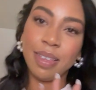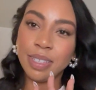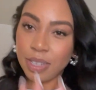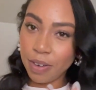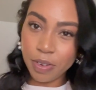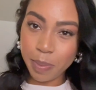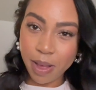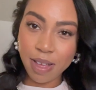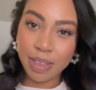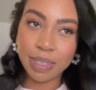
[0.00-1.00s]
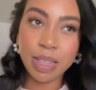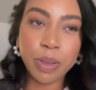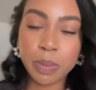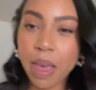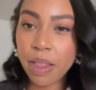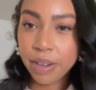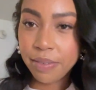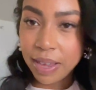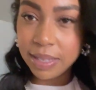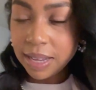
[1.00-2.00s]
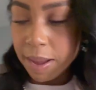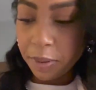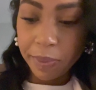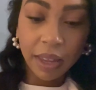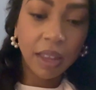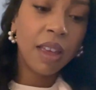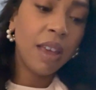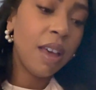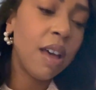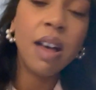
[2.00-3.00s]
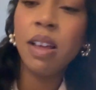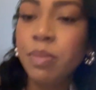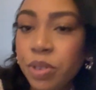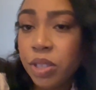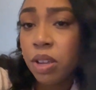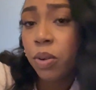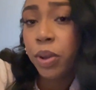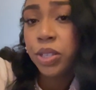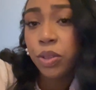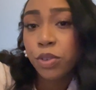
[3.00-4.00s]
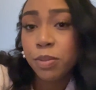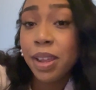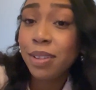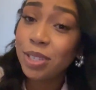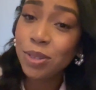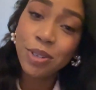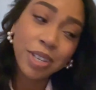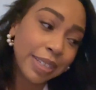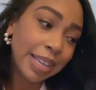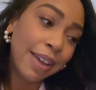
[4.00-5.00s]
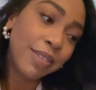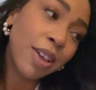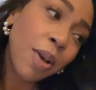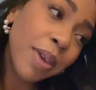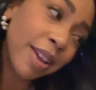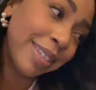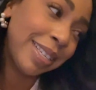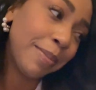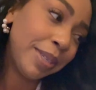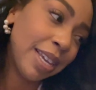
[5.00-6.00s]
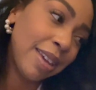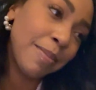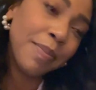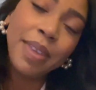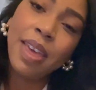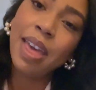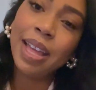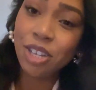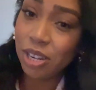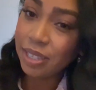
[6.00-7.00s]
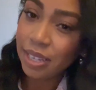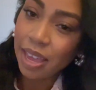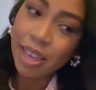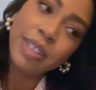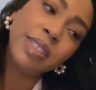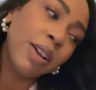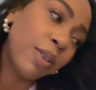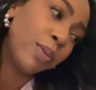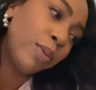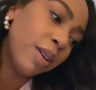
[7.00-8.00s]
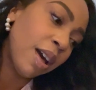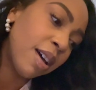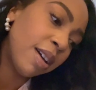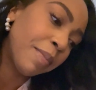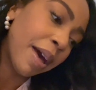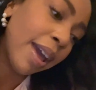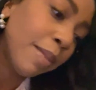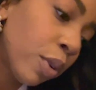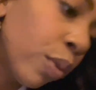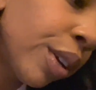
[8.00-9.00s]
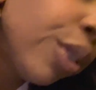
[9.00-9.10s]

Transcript: Sorry for the pause. That was Mallory FaceTiming me. Um, she's on her way to the room now too. She doesn't have to go with her step team just yet. So um, I am going